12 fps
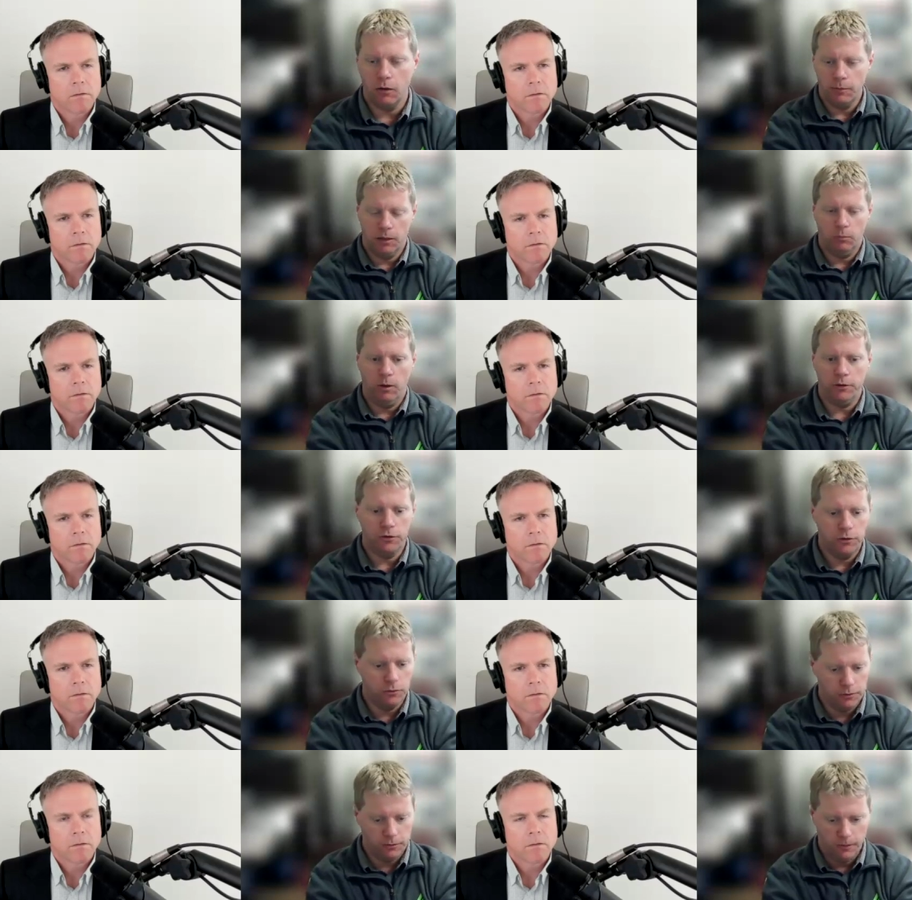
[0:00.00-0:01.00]
Speaker 1: no matter what you're
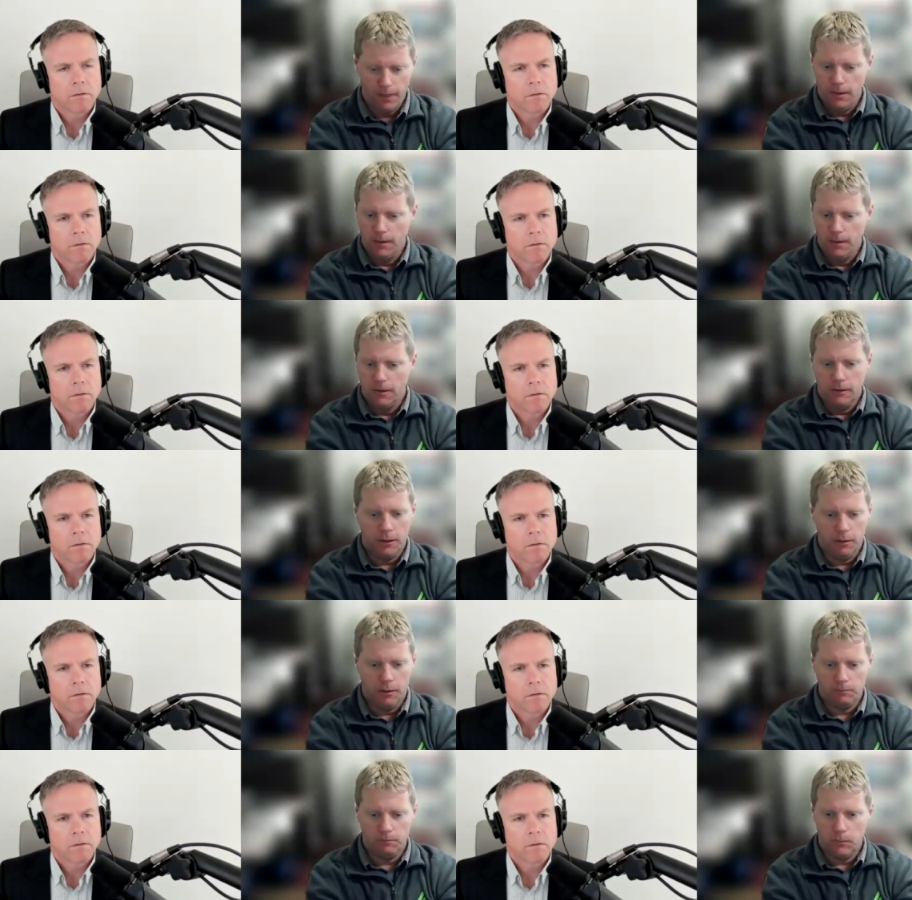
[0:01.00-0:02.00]
doing,
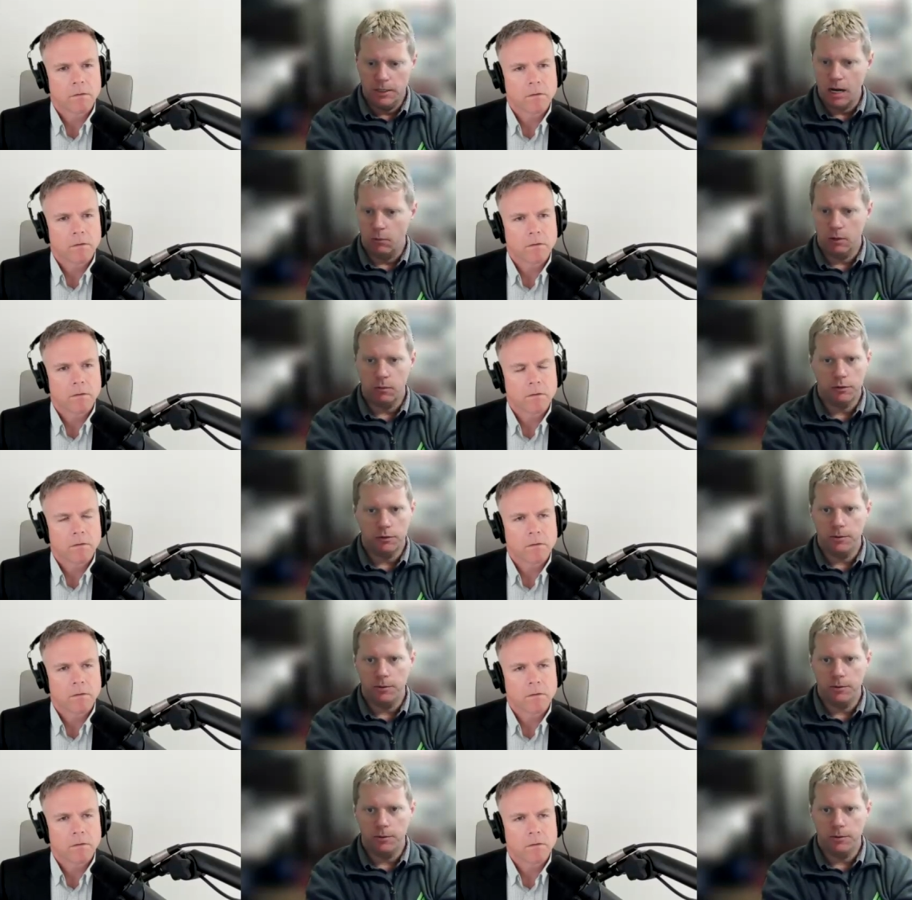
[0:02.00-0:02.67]
network with your